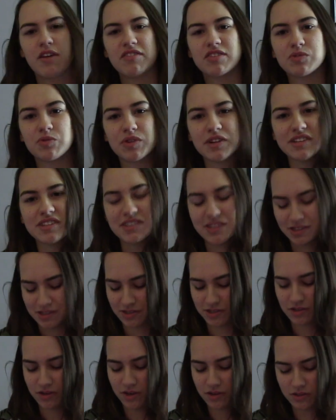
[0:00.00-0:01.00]
a 26,
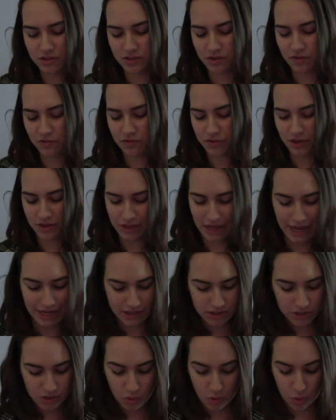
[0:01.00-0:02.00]
so I'll just go for the
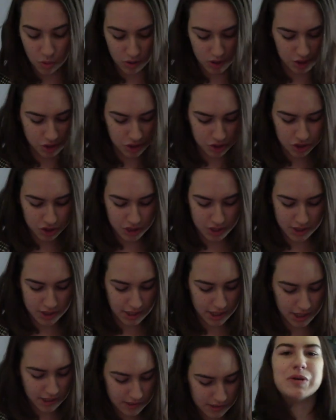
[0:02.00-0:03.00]
last orange in
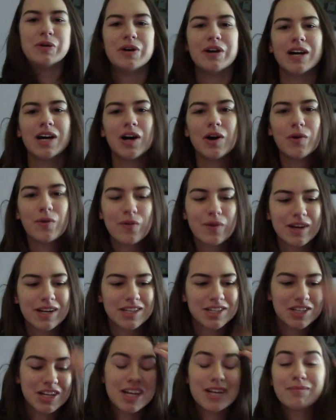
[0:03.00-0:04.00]
this. So
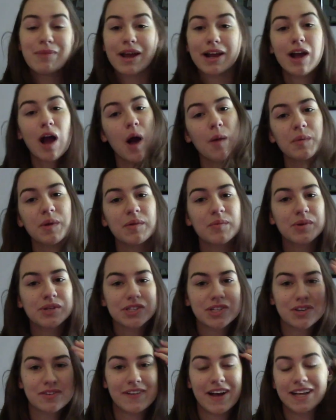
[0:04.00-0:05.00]
orange in my copy of
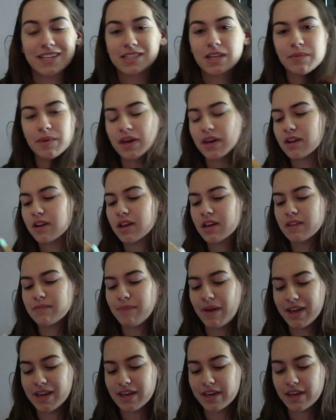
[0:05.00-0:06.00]
Prisoner of Azkaban in
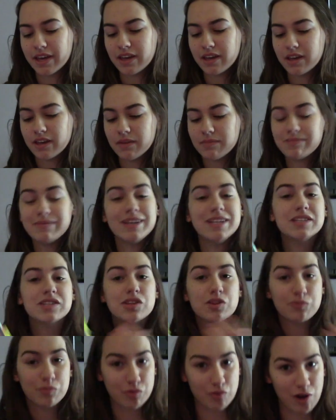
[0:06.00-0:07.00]
my key means
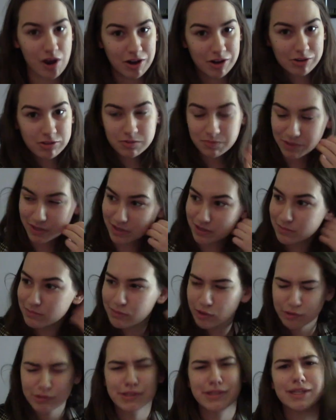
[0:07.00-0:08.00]
the Marauders, because
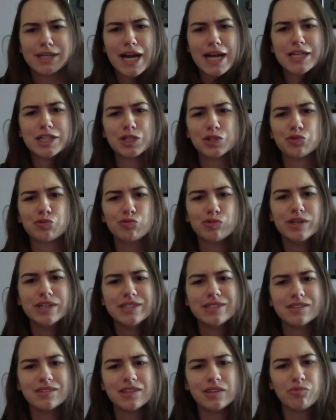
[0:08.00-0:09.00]
mostly I just
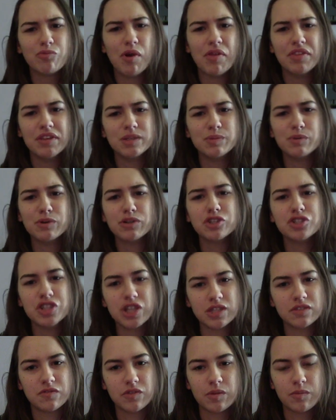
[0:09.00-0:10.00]
recently read this book
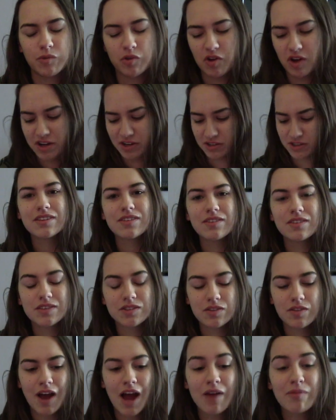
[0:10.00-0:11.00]
just for the Marauders.
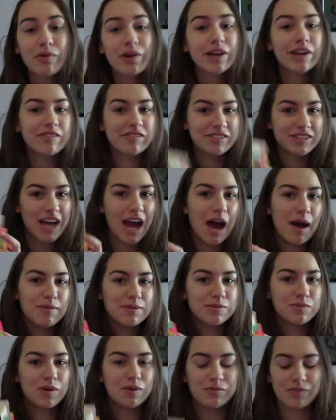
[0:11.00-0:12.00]
So I ran out of
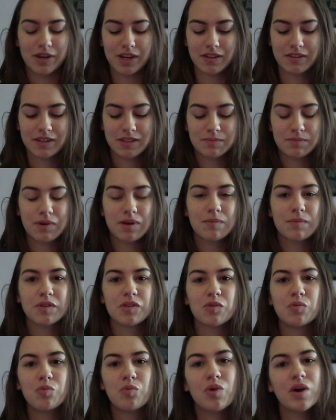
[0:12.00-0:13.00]
tabs while reading this book, but
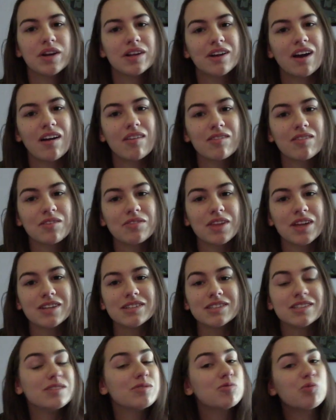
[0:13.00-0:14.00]
the one color
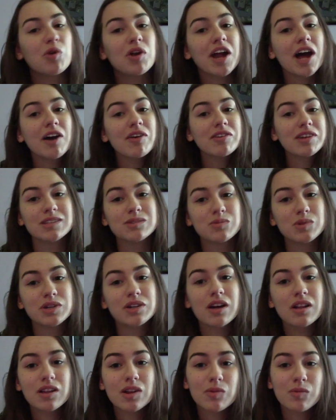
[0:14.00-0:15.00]
that didn't run out, what
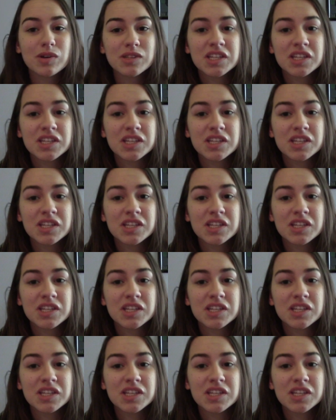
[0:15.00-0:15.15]
color